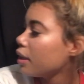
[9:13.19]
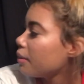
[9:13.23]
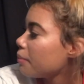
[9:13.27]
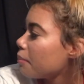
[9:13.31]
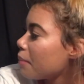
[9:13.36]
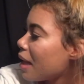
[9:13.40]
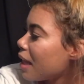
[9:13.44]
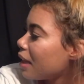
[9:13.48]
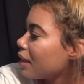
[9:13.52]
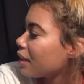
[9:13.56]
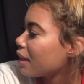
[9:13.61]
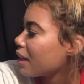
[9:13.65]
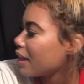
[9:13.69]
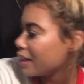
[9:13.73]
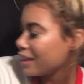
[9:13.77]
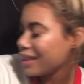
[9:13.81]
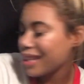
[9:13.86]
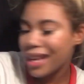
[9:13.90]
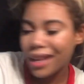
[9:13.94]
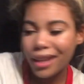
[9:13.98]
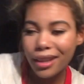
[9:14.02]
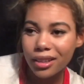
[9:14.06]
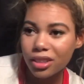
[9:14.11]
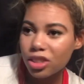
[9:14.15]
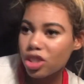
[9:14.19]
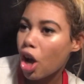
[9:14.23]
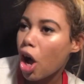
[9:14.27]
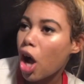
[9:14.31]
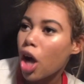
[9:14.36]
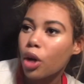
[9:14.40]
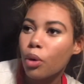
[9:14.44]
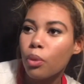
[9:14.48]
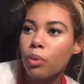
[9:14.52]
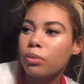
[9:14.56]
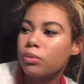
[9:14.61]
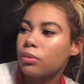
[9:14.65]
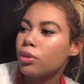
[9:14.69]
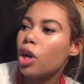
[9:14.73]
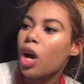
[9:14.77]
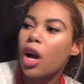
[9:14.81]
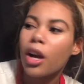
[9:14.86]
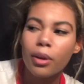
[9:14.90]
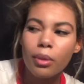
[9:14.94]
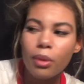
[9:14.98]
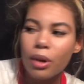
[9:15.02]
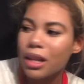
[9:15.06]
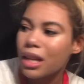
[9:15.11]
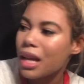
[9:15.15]
Malachi, yeah, talk
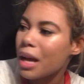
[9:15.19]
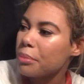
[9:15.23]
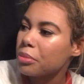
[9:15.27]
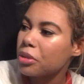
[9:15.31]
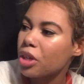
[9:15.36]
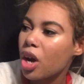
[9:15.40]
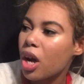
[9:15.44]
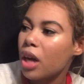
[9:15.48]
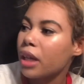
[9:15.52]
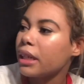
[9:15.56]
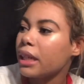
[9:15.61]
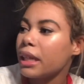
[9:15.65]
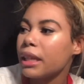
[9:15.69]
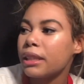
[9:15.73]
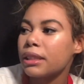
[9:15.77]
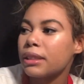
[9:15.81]
while I'm talking.